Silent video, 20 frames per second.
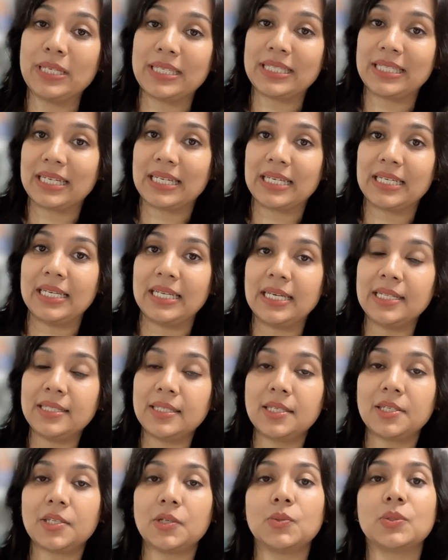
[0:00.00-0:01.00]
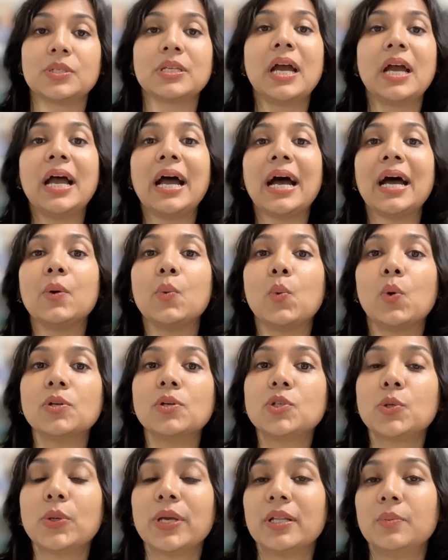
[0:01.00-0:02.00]
Holistic Kidney Institute, I
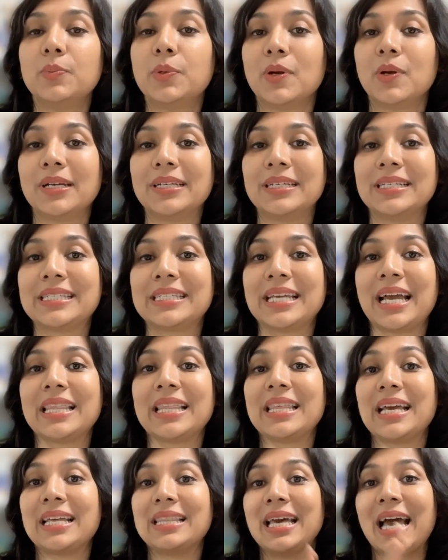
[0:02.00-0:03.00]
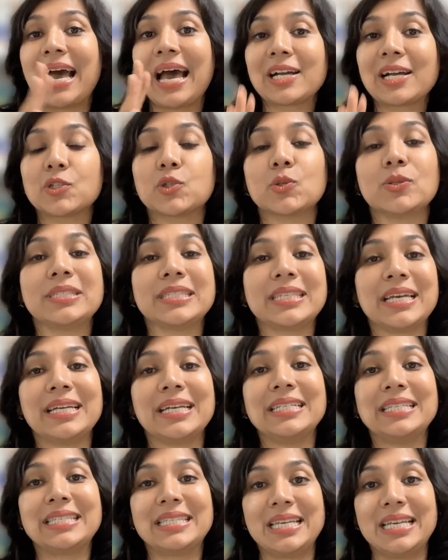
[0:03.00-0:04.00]
want to help you understand that the actual
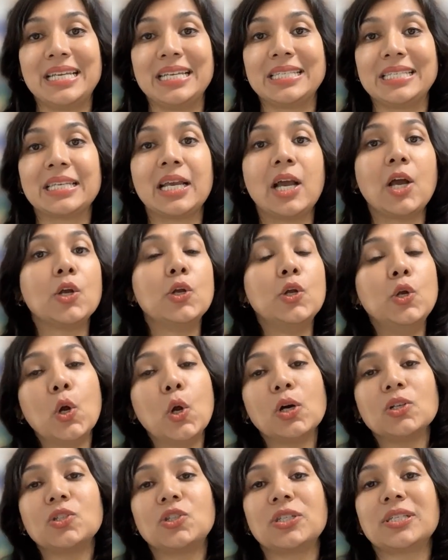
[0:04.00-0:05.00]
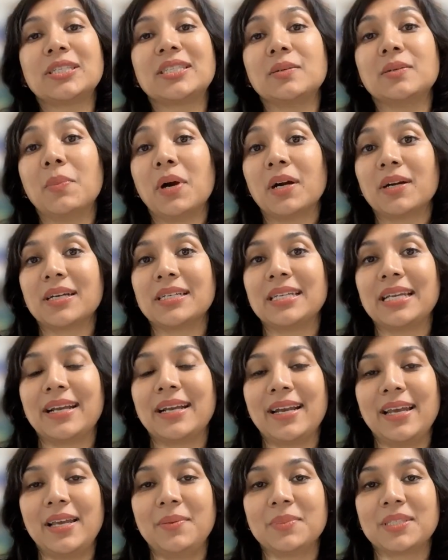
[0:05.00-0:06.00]
science says, not just the marketing
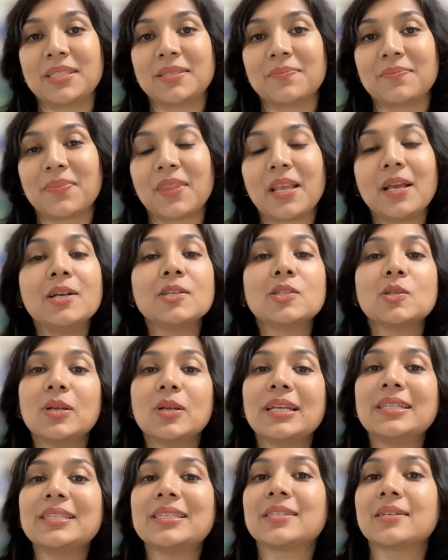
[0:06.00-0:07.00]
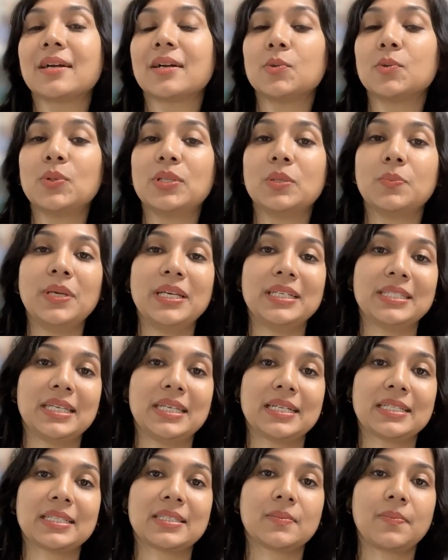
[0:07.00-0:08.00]
claims. So let's start with the
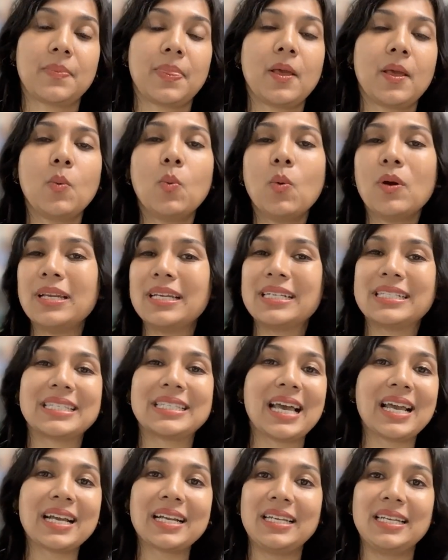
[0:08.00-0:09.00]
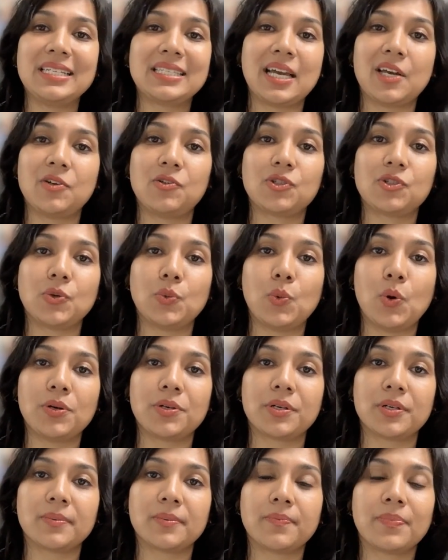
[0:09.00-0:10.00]
basics. What exactly is hydrogen
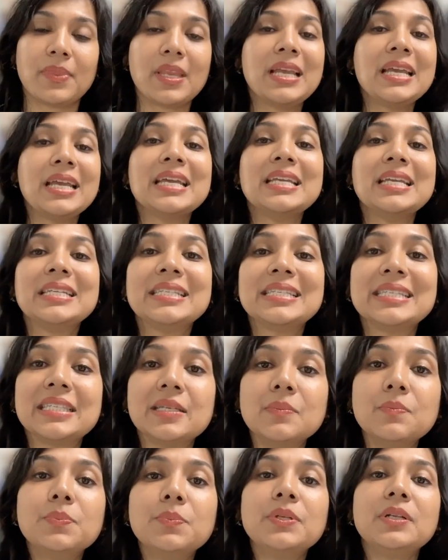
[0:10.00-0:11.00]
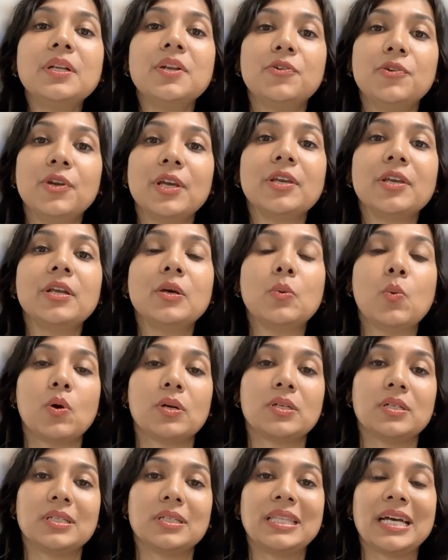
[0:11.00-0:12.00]
water? It is simple, regular
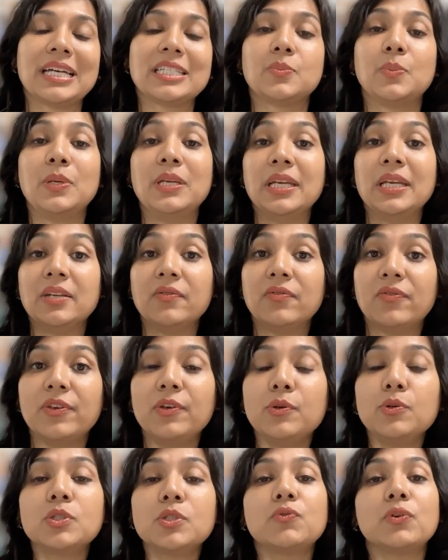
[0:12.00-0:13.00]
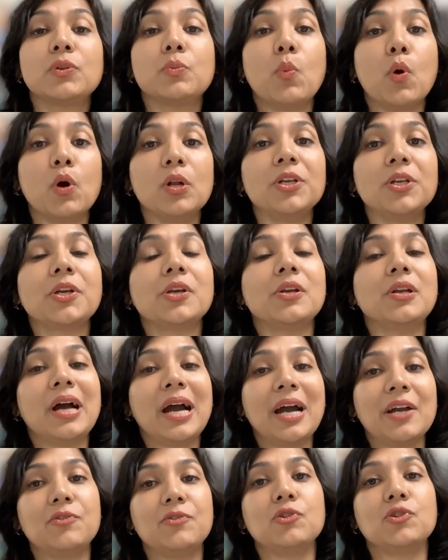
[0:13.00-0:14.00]
water that's been infused with molecular
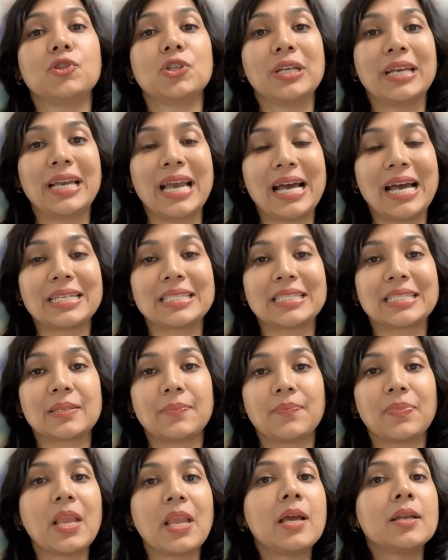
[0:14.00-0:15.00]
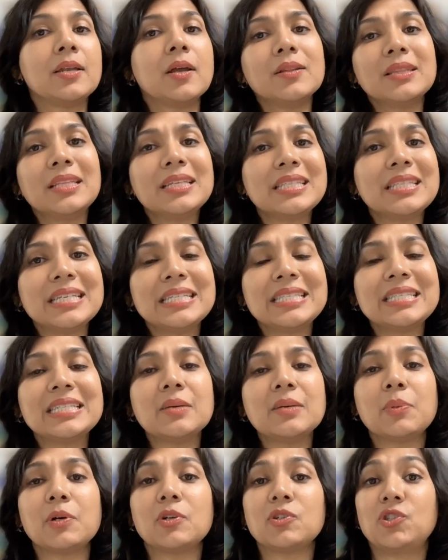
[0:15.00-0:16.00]
hydrogen gas. Now, this
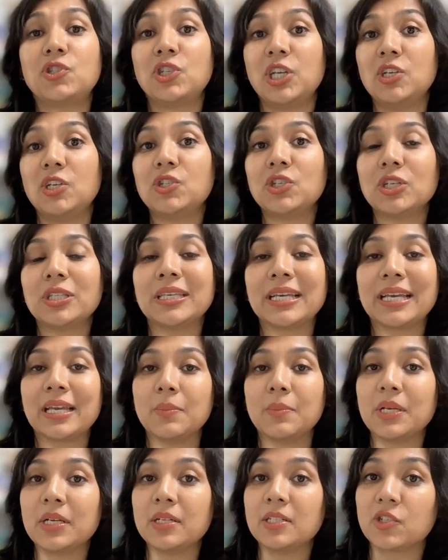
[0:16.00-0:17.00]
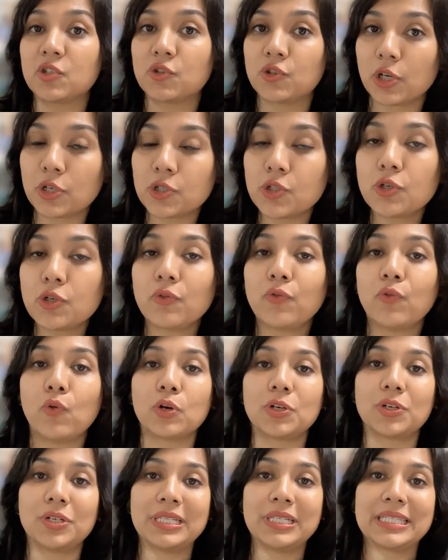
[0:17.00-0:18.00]
isn't upon changing the chemical structure of
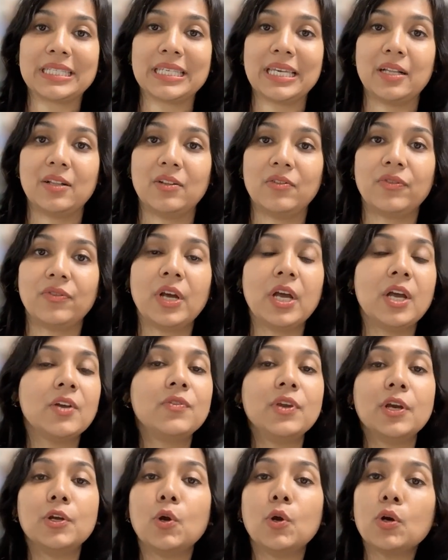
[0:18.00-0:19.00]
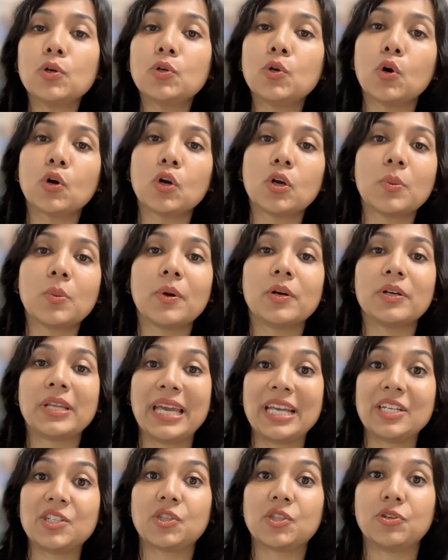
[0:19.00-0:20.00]
water itself. We are not talking about
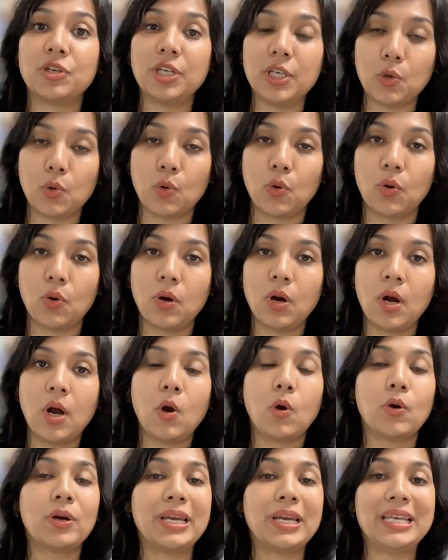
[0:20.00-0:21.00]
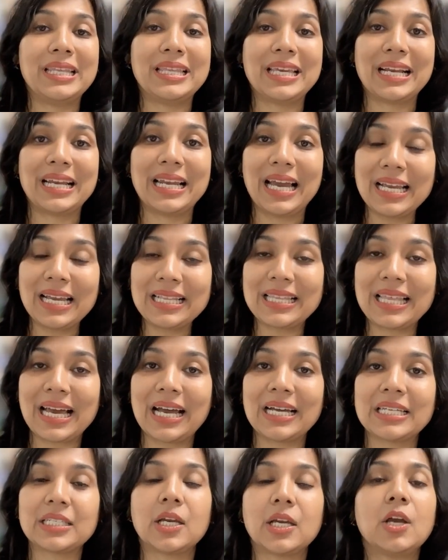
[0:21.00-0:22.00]
H3O or anything like
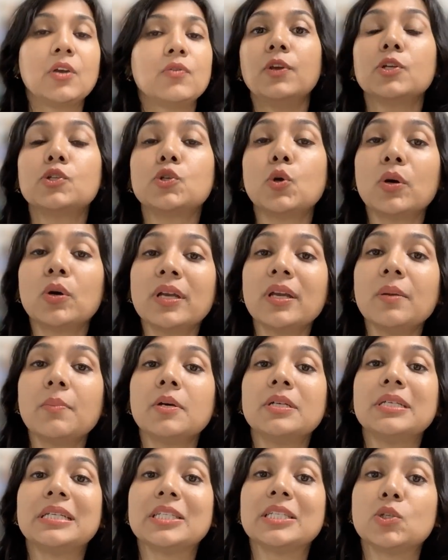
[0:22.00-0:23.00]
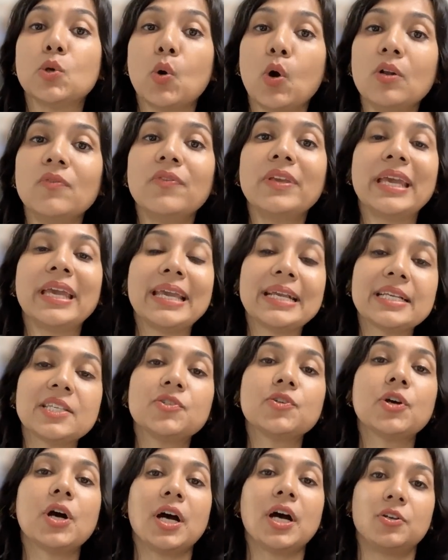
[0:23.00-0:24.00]
that. We are talking about dissolving
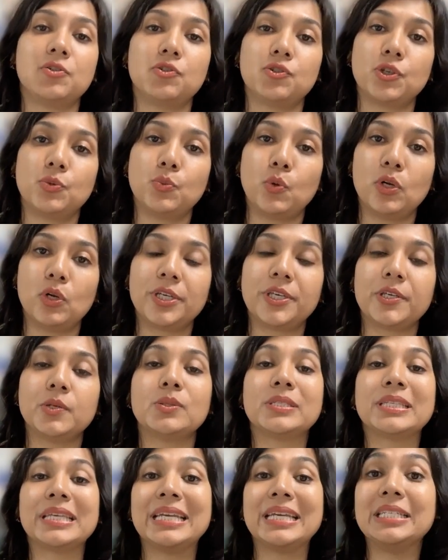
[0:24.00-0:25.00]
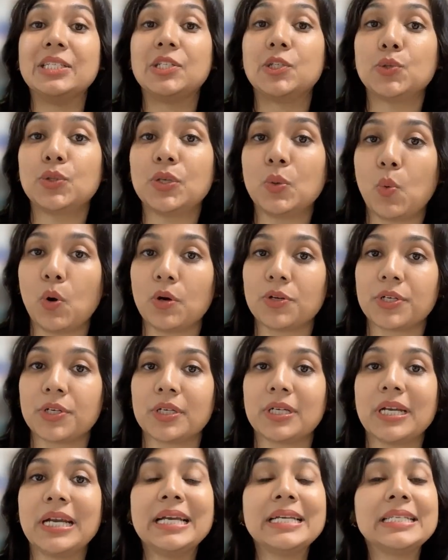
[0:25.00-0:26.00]
extra hydrogen molecules into the
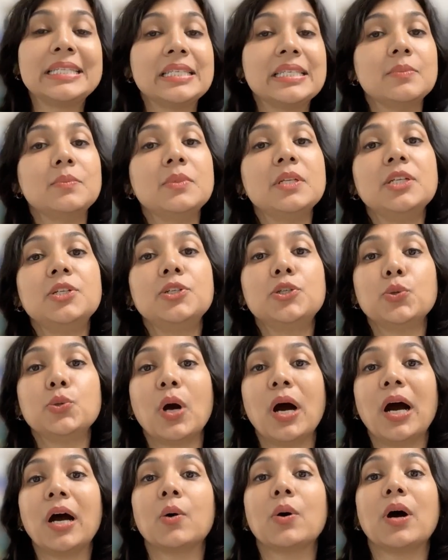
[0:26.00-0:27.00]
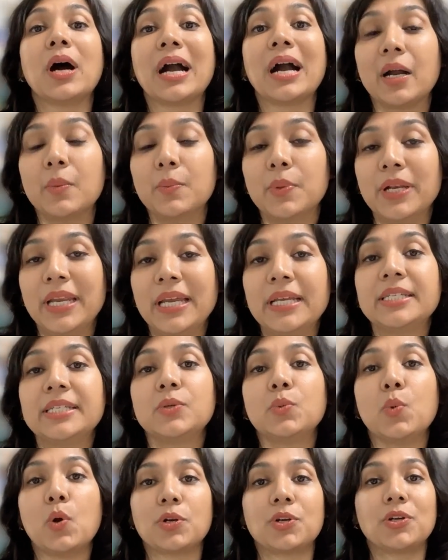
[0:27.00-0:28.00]
water, similar to how
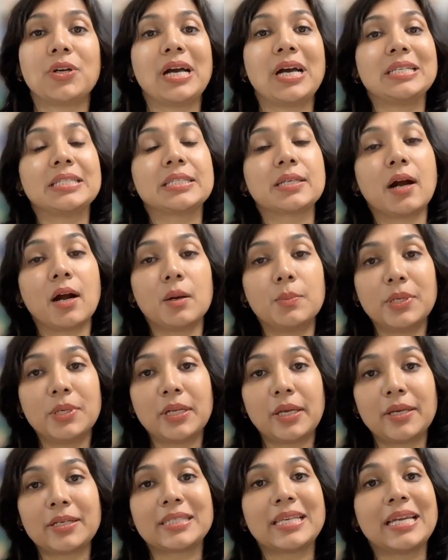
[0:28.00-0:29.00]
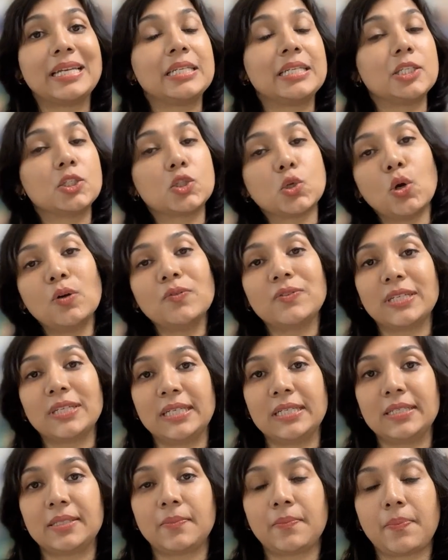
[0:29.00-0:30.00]
carbonated water has carbon dioxide dissolved in
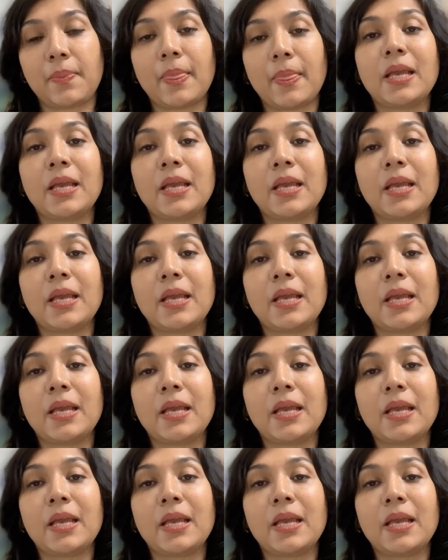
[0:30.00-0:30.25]
it.